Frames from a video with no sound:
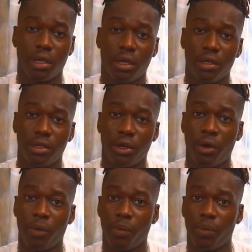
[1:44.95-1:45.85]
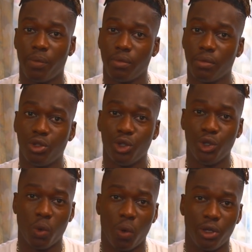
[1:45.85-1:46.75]
And,
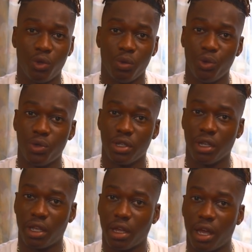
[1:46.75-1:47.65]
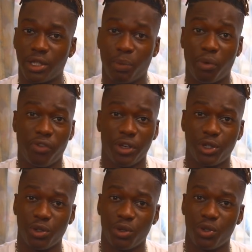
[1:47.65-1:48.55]
you know, I do music as a
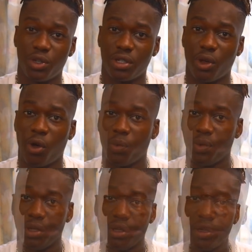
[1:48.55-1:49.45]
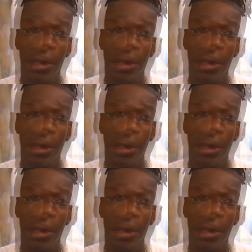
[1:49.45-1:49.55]
profession, not just a hobby.